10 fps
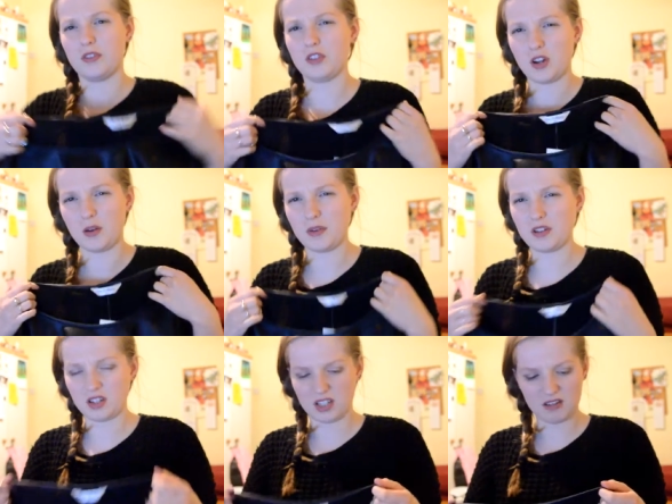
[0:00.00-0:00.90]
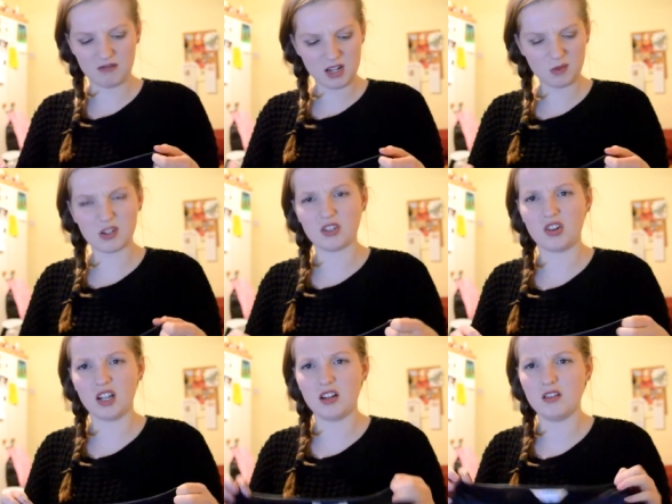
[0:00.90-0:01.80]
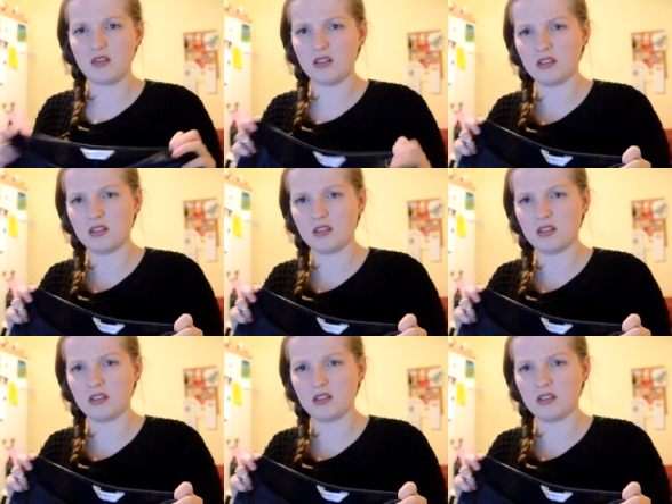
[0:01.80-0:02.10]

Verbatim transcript: it in the shop I was just like I really want to try it on